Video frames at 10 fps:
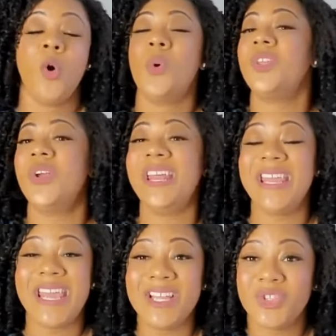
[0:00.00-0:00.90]
Were there
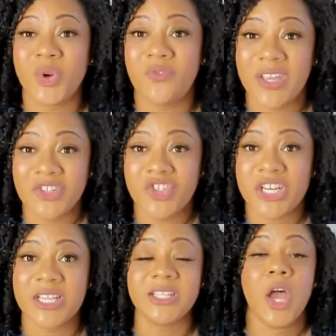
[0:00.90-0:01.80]
any
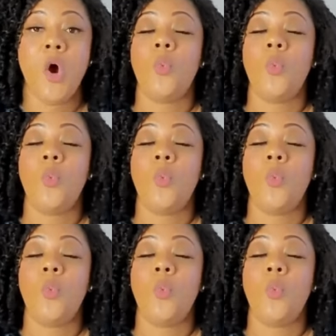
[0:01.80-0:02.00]
interventions?